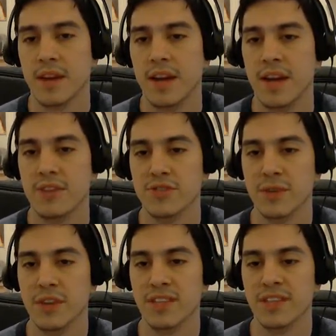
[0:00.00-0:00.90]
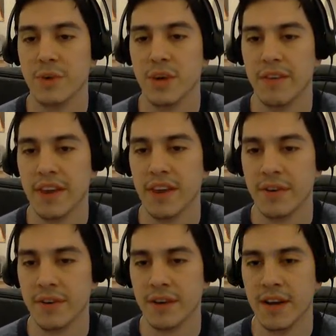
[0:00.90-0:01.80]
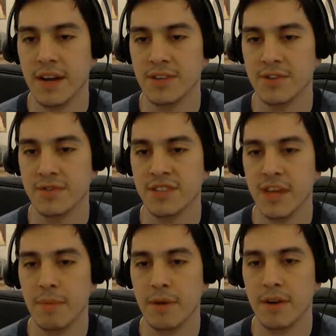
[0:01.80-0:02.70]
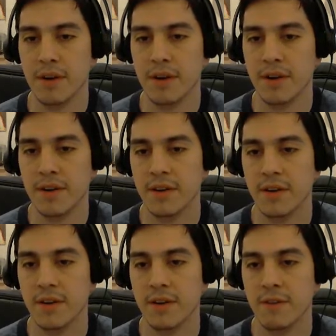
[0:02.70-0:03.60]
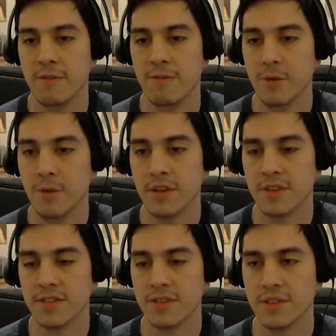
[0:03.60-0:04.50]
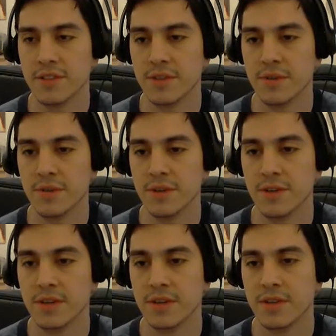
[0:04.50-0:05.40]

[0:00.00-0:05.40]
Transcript: And I just realized that you have air. I just don't see a bar for it, so that's kind of weird.